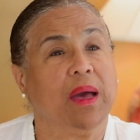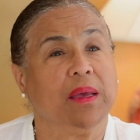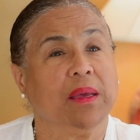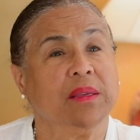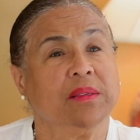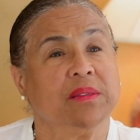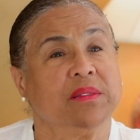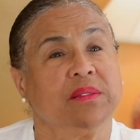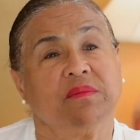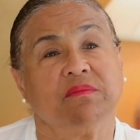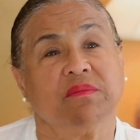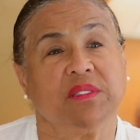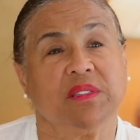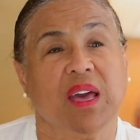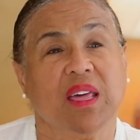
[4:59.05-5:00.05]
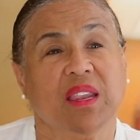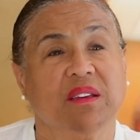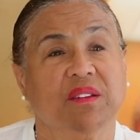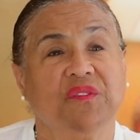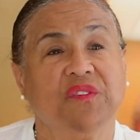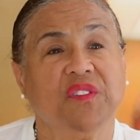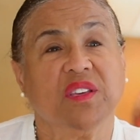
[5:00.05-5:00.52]
It kind
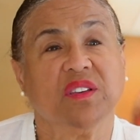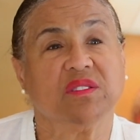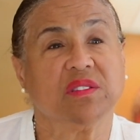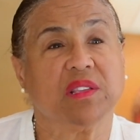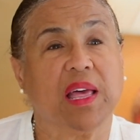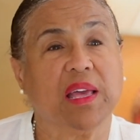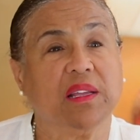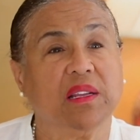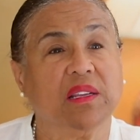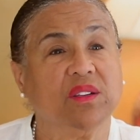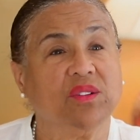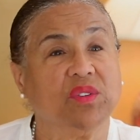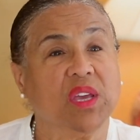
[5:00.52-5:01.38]
of feels like a little